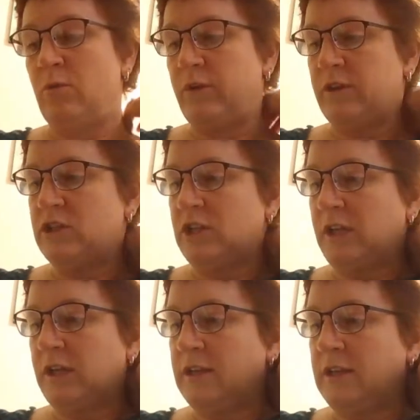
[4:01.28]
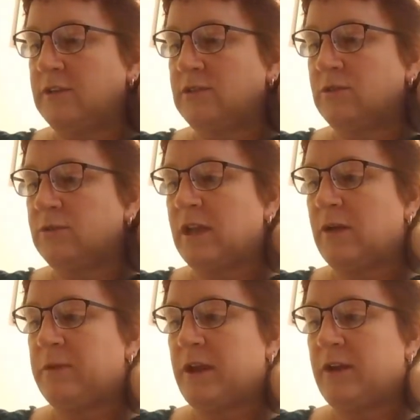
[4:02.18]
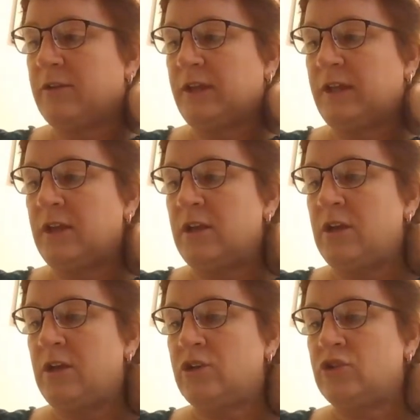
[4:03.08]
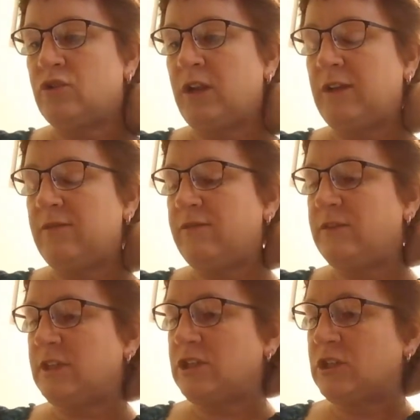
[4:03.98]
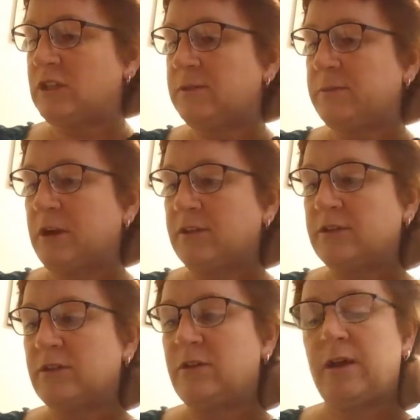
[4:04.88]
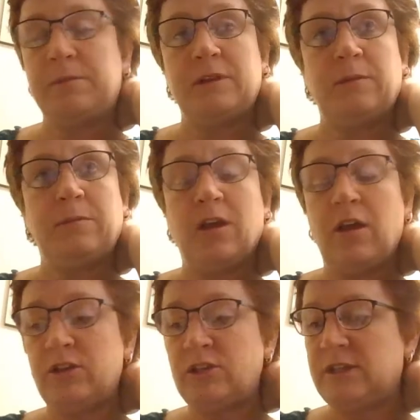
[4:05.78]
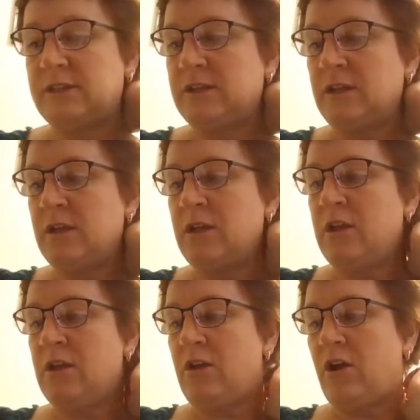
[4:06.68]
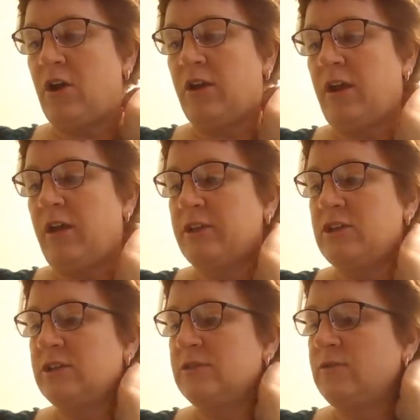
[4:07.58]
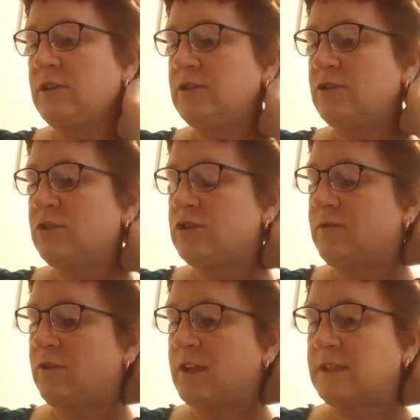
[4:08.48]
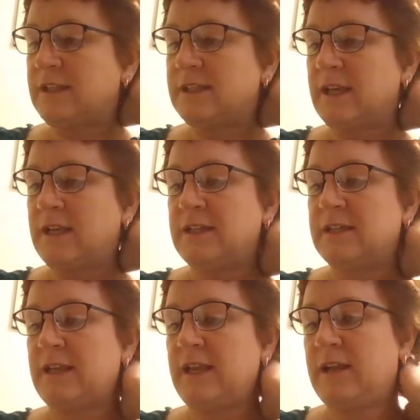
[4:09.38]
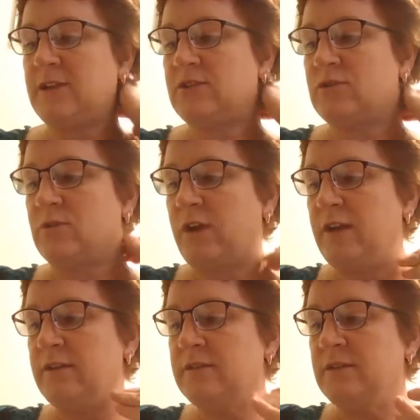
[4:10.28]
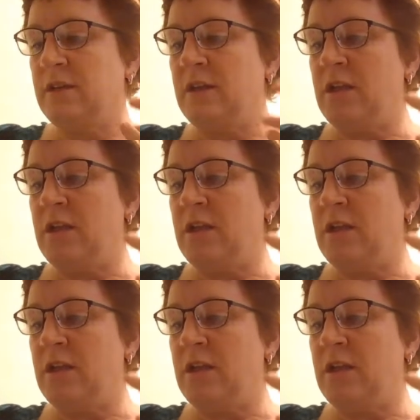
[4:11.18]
with a gene. These tools help not only treating physicians, but also epidemiologists, archaeologists, research, forensic scientists, and historians.